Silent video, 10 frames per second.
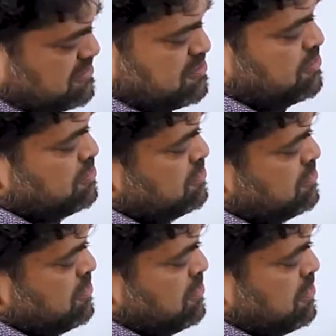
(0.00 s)
to
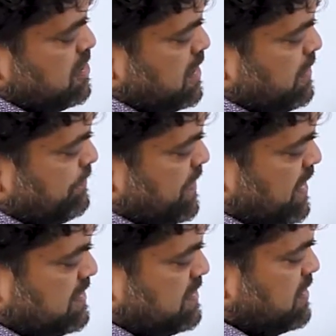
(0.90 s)

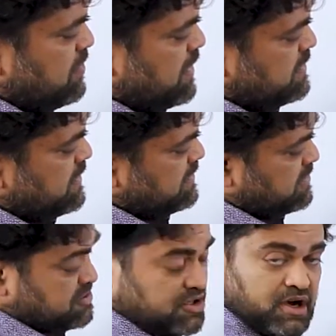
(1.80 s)
another one at the
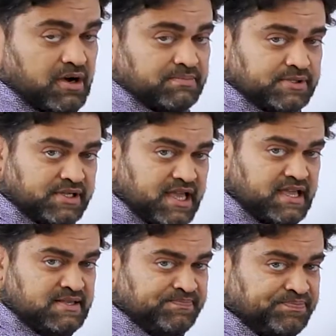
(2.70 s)
top,
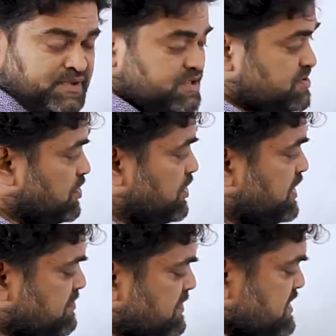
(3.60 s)
okay? So it means